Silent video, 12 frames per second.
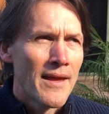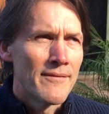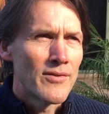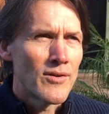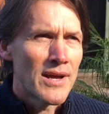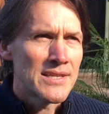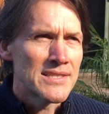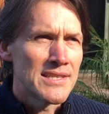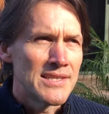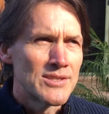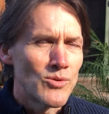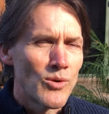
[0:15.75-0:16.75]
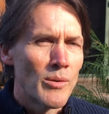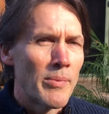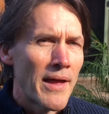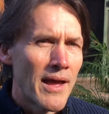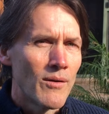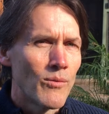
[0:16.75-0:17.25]
For us, it's all
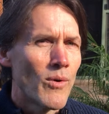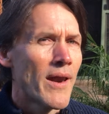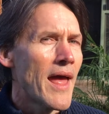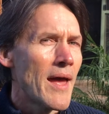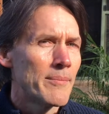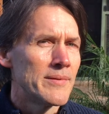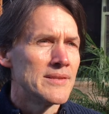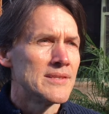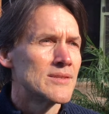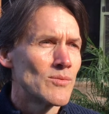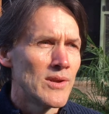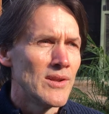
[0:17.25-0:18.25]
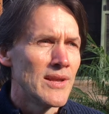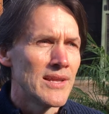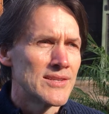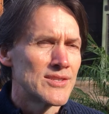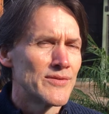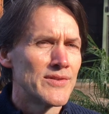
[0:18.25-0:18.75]
about what happens when you get
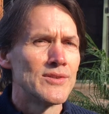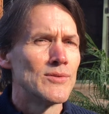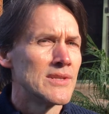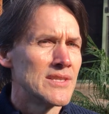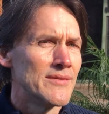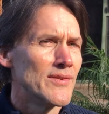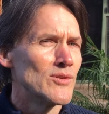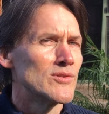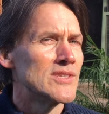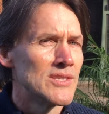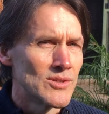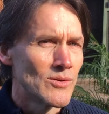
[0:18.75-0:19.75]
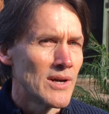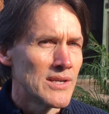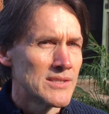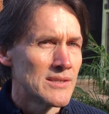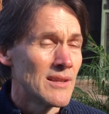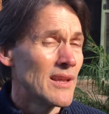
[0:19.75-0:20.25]
yourself into a difficult
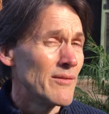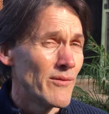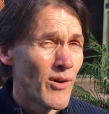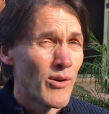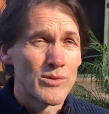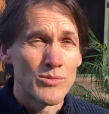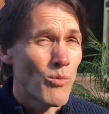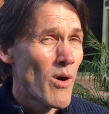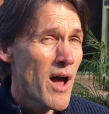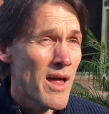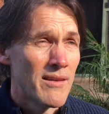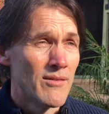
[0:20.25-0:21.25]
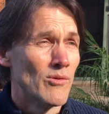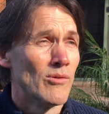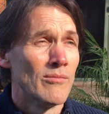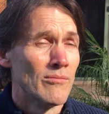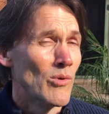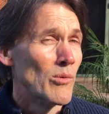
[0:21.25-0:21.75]
situation that involves one
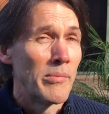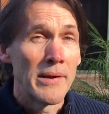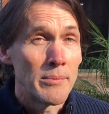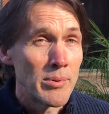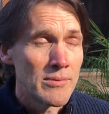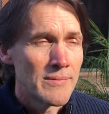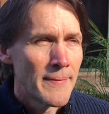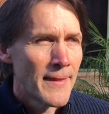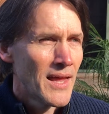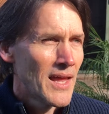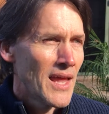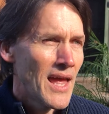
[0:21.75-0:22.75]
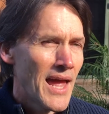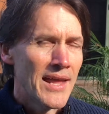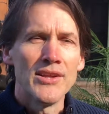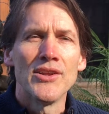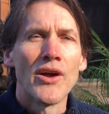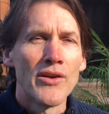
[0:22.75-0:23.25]
or more people,
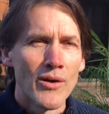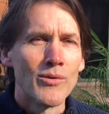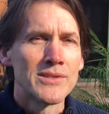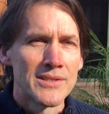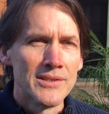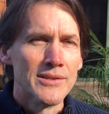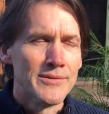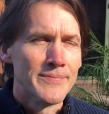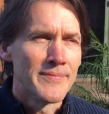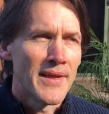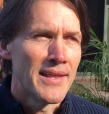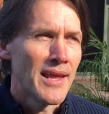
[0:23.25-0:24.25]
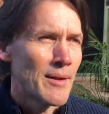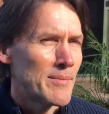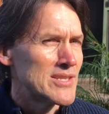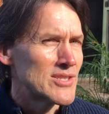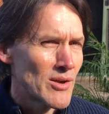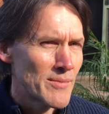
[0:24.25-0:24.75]
and you don't know what to do. And there can
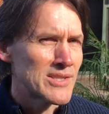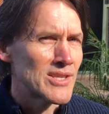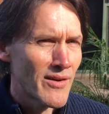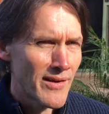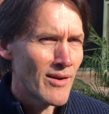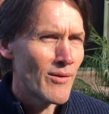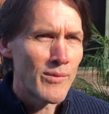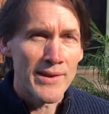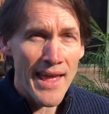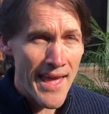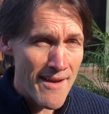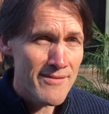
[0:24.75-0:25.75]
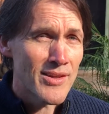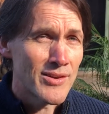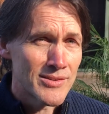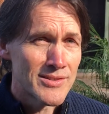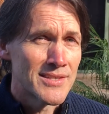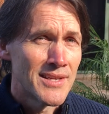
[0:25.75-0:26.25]
be so much going on when you have
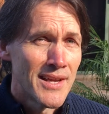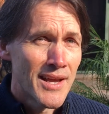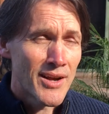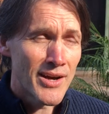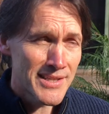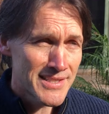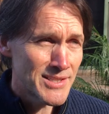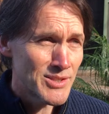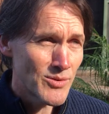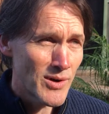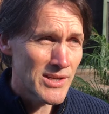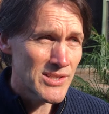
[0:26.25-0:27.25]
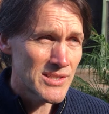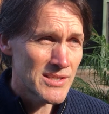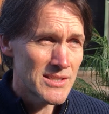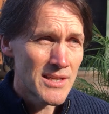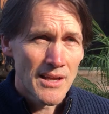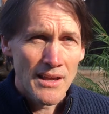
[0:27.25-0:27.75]
those kind of
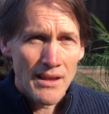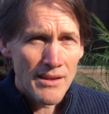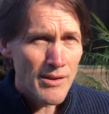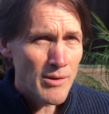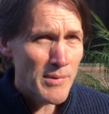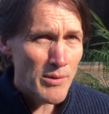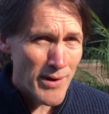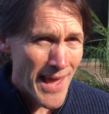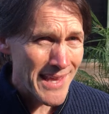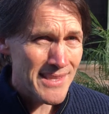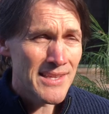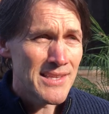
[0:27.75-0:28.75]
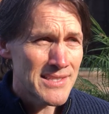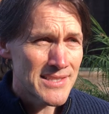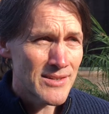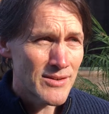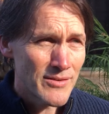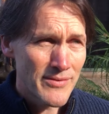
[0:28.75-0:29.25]
situations. You can be reacting
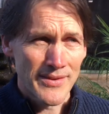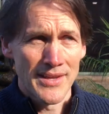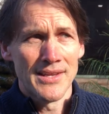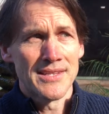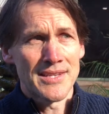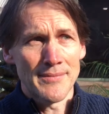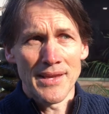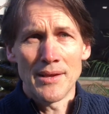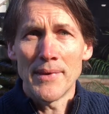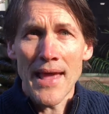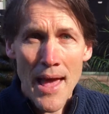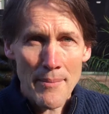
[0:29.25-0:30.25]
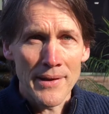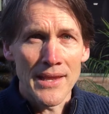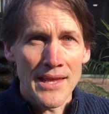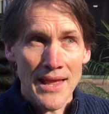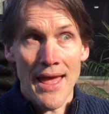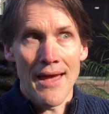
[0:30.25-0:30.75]
yourself, something can be
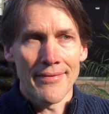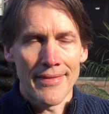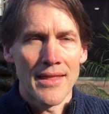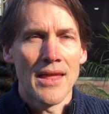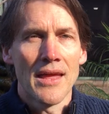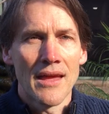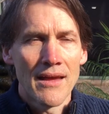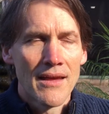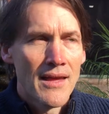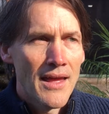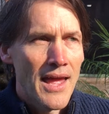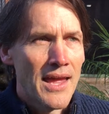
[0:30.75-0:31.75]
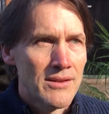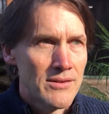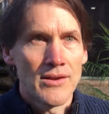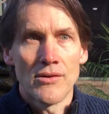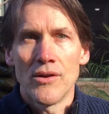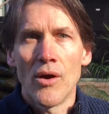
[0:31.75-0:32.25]
happening out there, and you
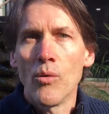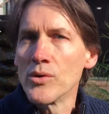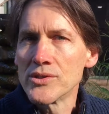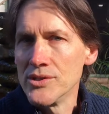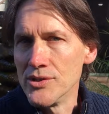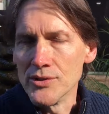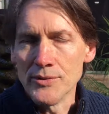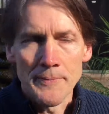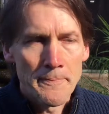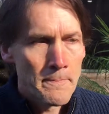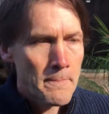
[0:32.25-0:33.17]
don't know what to do.